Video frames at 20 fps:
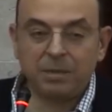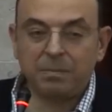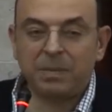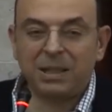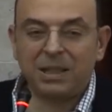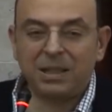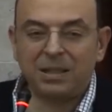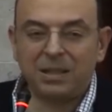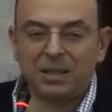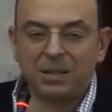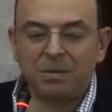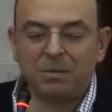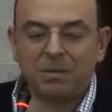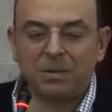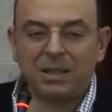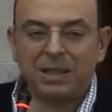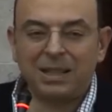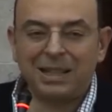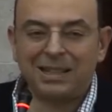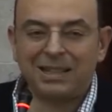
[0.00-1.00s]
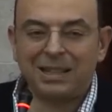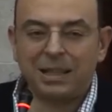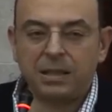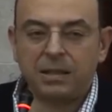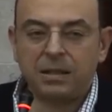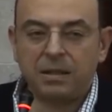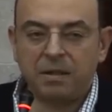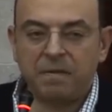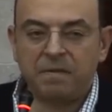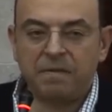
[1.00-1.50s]
but it's not in a
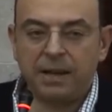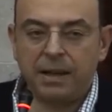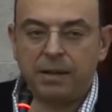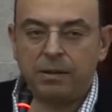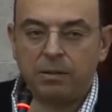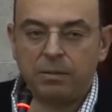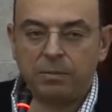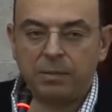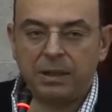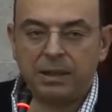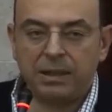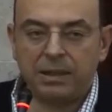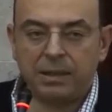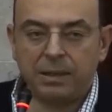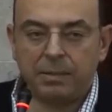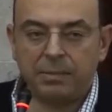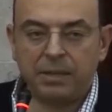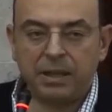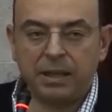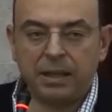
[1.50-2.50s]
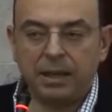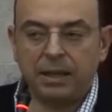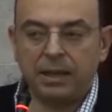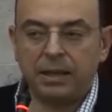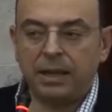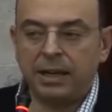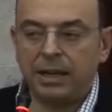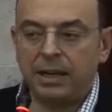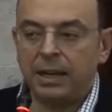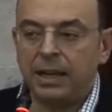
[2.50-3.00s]
sense a failure, but it's something,
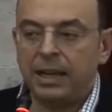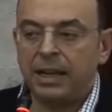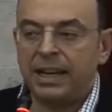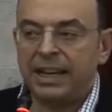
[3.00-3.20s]
a